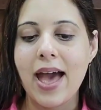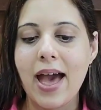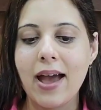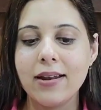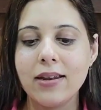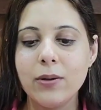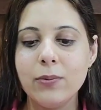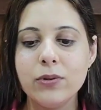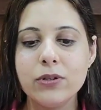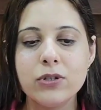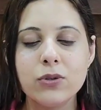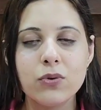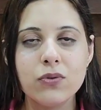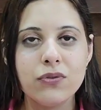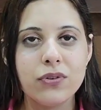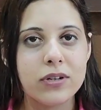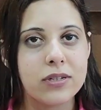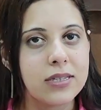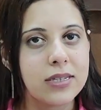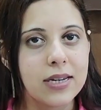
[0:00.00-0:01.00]
And he was so
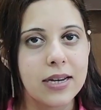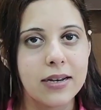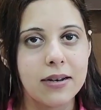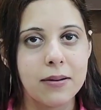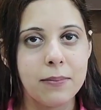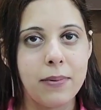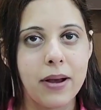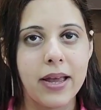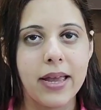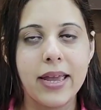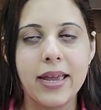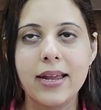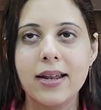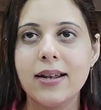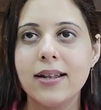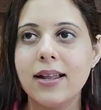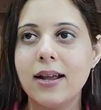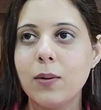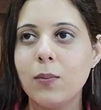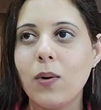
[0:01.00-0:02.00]
frustrated by
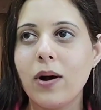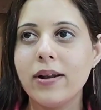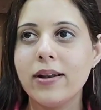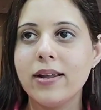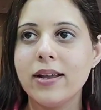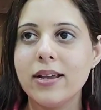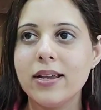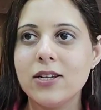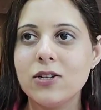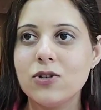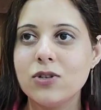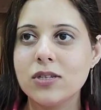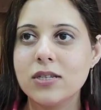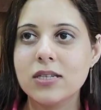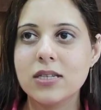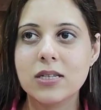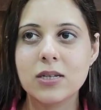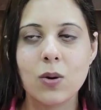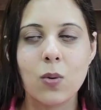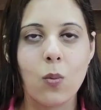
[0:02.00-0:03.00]
it that one day he
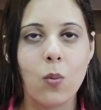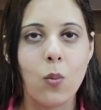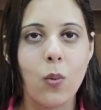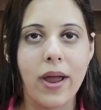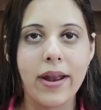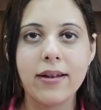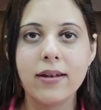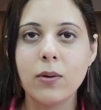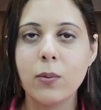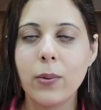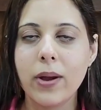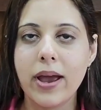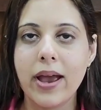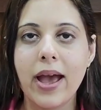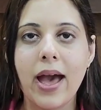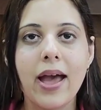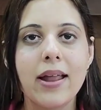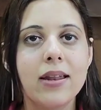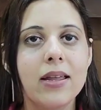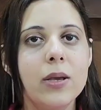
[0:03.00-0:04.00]
just went
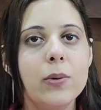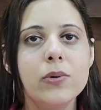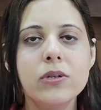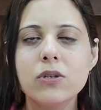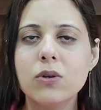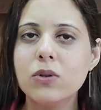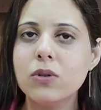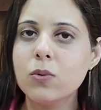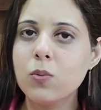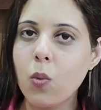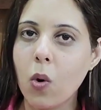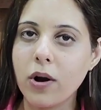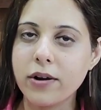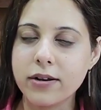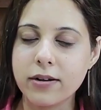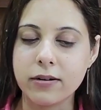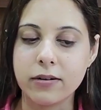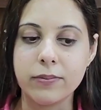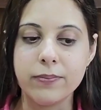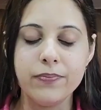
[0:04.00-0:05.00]
away and he was on the
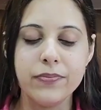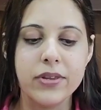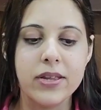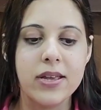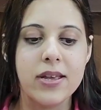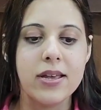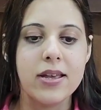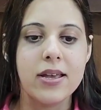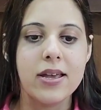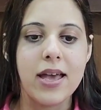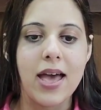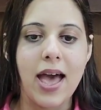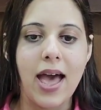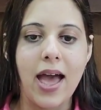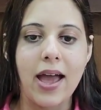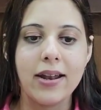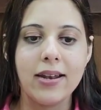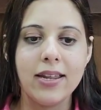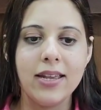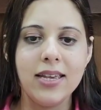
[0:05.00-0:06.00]
water.
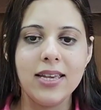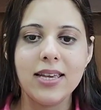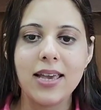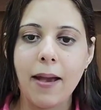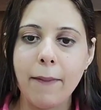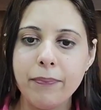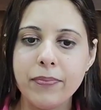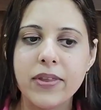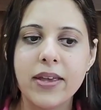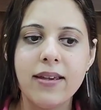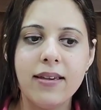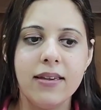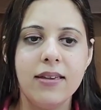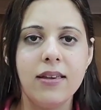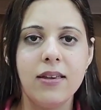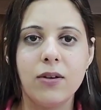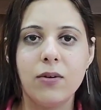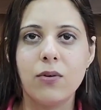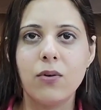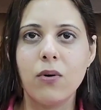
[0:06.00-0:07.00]
And he kept
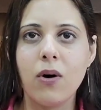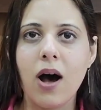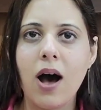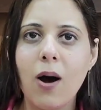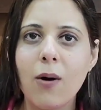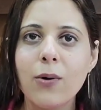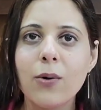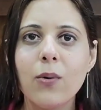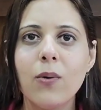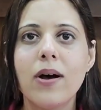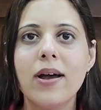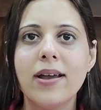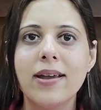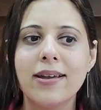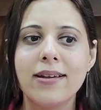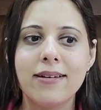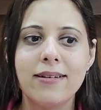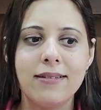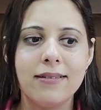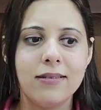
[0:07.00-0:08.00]
thinking, how do
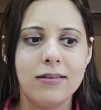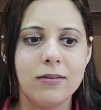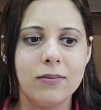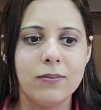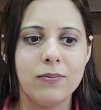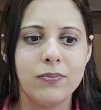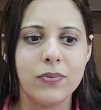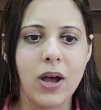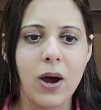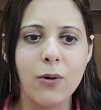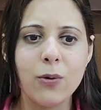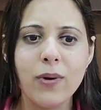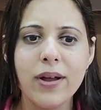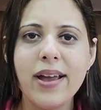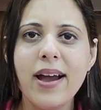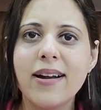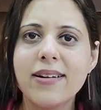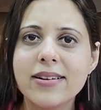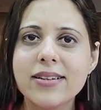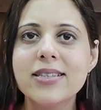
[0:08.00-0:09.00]
I
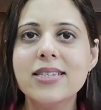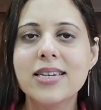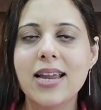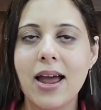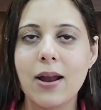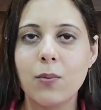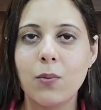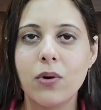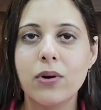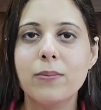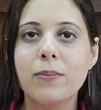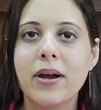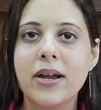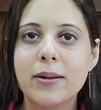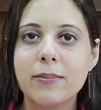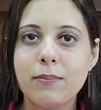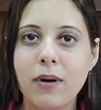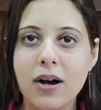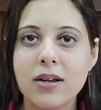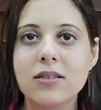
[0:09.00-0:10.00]
understand what
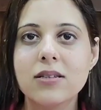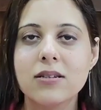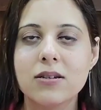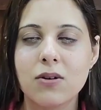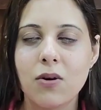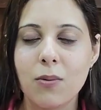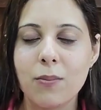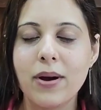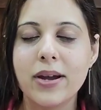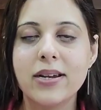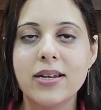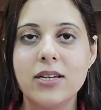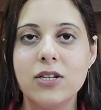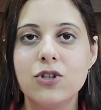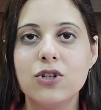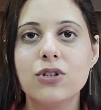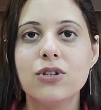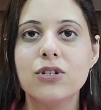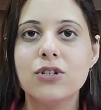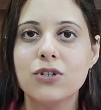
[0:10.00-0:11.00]
my master or my
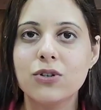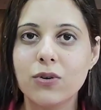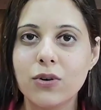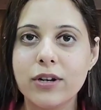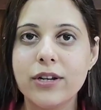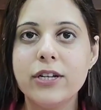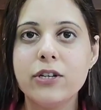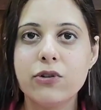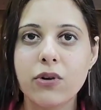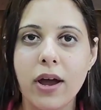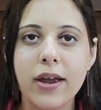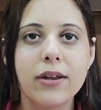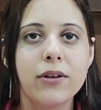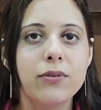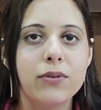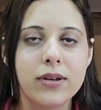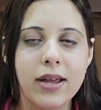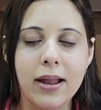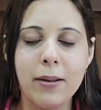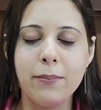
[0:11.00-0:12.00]
teacher is really trying
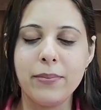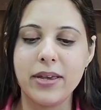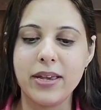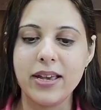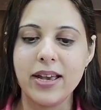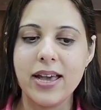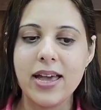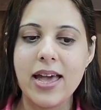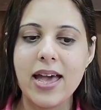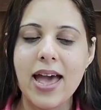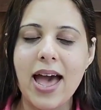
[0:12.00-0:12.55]
to tell me?